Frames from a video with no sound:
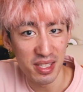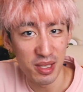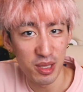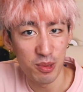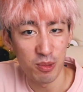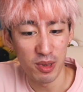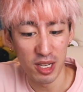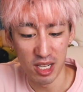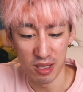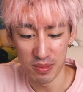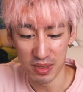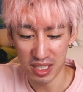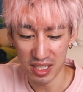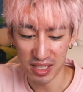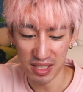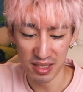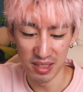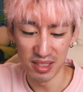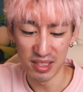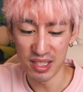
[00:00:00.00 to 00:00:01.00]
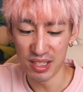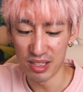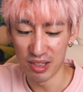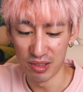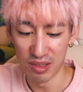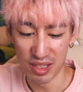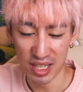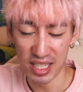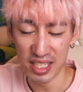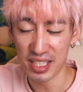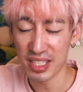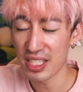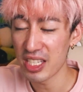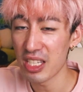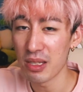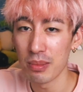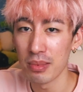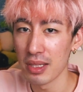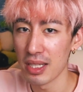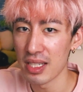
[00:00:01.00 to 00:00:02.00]
as well because, a lot of
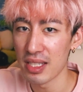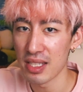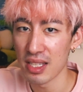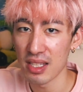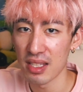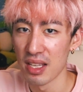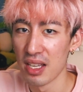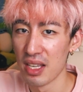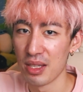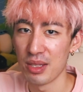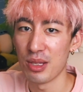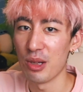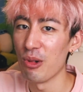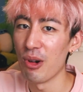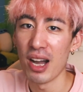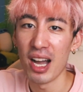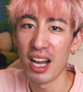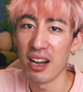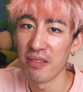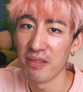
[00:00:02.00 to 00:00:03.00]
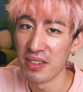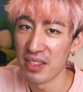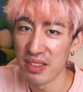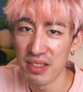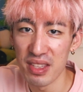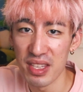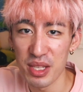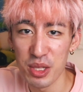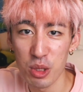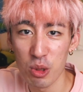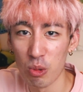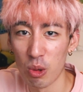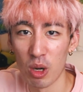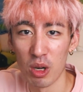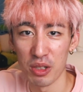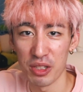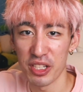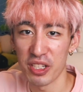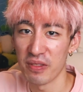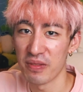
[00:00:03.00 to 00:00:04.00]
tea places don't have this
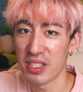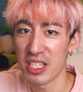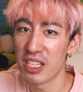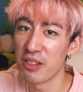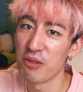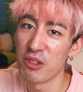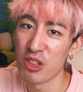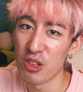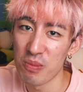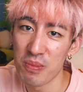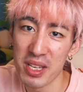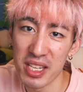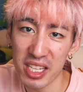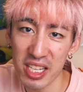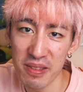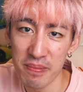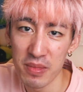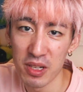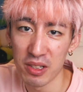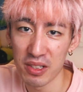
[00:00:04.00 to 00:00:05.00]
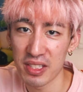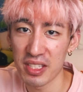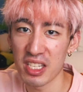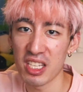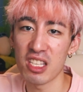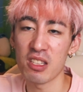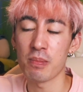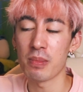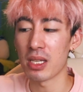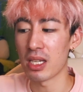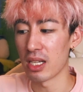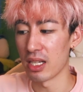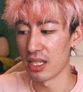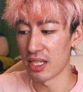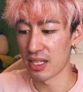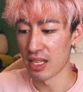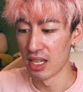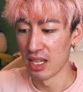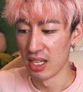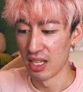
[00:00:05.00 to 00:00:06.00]
quality of tea when they're making milk teas
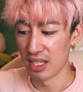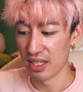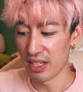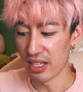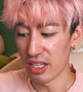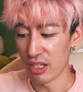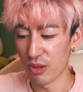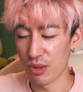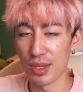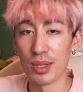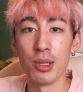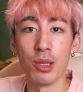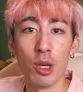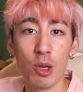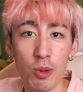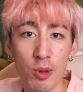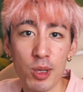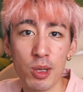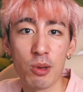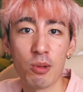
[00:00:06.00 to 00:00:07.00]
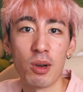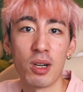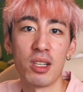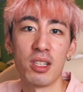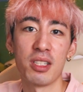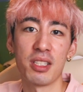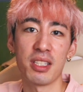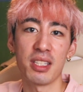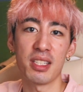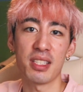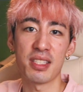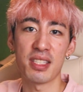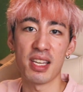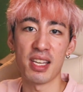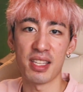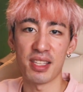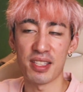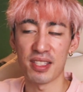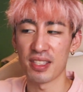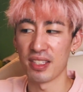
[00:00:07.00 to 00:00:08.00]
because they use a lower quality
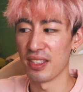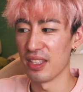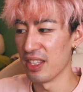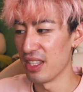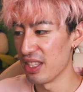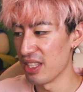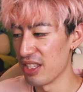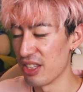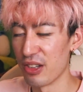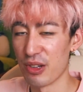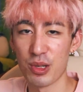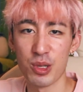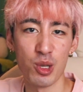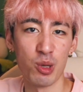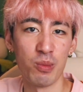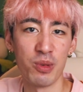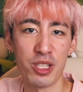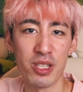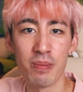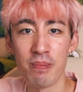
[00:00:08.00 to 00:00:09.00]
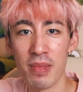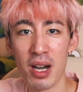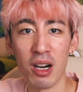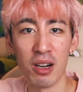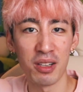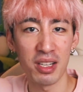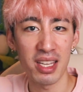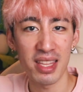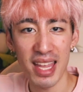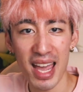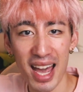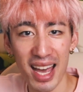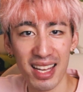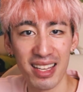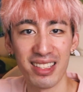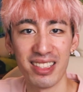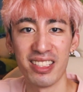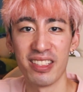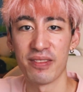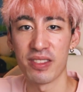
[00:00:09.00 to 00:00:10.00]
since there's so much milk and
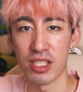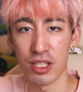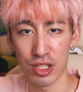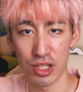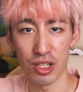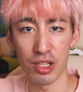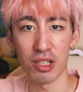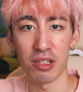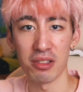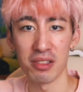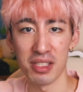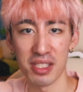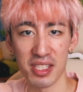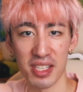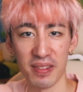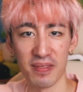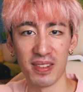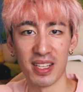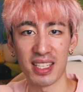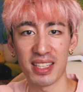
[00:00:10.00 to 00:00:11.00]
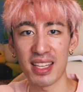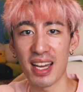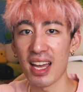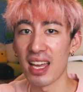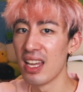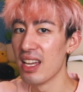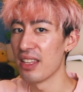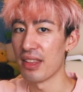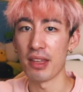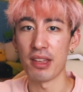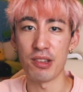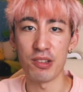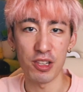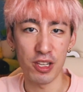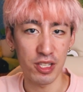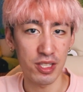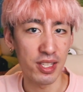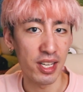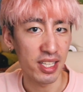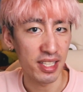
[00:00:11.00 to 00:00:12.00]
additives and sugar and stuff like that you're
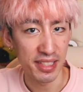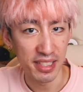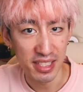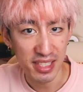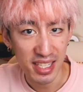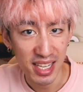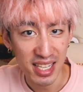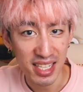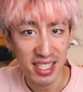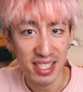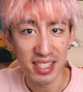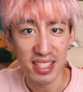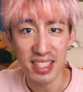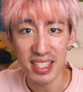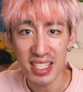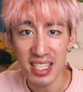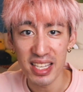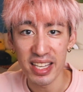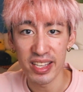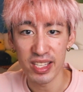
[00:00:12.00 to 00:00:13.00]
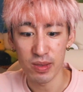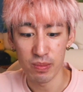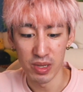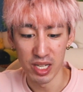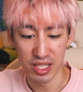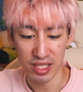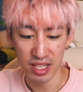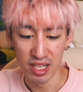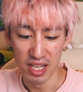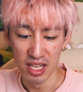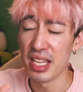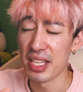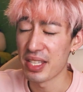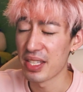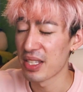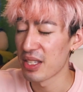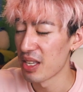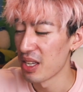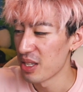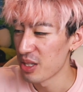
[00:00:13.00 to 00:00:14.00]
just not going to taste the tea as much.
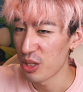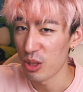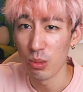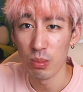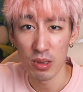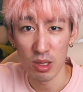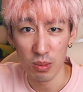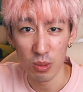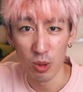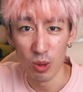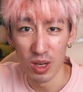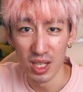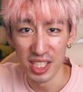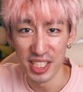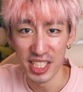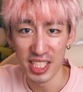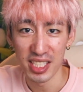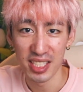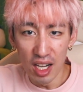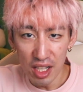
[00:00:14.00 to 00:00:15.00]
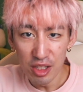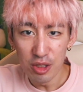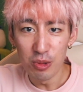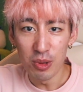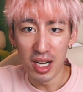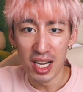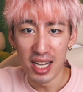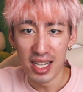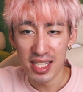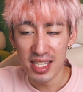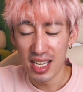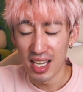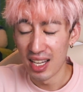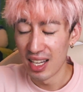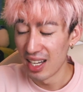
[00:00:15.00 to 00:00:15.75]
It's superb quality. Otherwise,